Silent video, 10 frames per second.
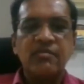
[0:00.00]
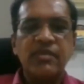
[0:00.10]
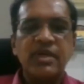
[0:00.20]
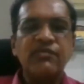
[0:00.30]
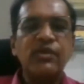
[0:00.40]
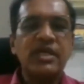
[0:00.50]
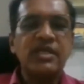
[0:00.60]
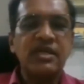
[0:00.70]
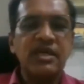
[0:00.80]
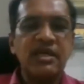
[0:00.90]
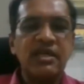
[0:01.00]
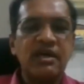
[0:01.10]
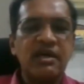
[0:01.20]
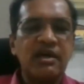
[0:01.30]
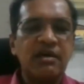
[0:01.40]
But if you look at
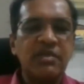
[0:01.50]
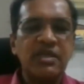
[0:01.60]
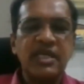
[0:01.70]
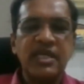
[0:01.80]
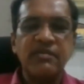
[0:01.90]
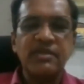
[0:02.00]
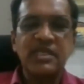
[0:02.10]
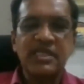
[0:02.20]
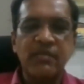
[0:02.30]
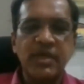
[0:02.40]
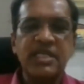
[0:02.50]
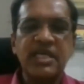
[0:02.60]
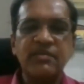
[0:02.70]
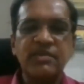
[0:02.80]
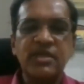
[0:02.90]
the commercial
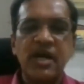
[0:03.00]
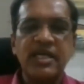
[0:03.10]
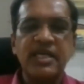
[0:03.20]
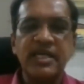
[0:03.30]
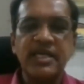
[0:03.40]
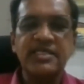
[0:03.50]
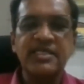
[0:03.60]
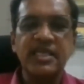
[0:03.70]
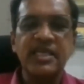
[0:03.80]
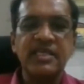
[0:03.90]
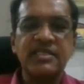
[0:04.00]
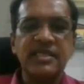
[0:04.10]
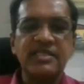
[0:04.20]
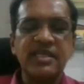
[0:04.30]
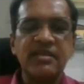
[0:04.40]
ready-mix concrete industry is
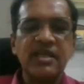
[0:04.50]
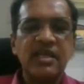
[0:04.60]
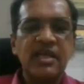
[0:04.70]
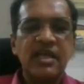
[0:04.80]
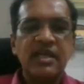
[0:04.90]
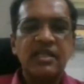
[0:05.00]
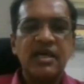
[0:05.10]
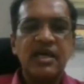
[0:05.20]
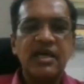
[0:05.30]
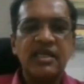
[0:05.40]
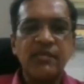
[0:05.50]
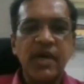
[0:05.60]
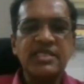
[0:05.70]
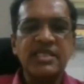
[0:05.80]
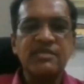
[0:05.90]
concerned,
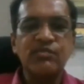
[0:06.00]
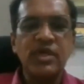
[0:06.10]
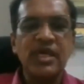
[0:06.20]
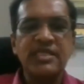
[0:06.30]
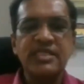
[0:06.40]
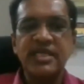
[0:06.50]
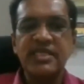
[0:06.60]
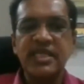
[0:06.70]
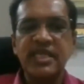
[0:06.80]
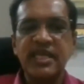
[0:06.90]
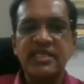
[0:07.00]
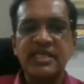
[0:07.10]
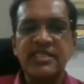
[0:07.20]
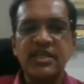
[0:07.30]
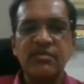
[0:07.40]
capacity is more or less 30 and
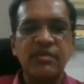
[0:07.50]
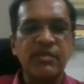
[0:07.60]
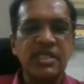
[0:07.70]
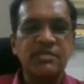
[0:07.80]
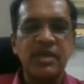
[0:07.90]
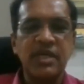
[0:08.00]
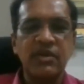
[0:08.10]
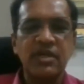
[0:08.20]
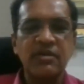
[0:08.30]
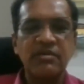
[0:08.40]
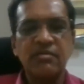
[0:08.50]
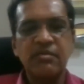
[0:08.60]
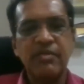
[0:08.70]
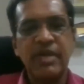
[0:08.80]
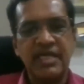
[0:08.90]
60 cubic meters per hour
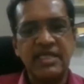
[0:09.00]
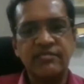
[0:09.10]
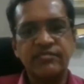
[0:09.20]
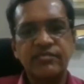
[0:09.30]
plants.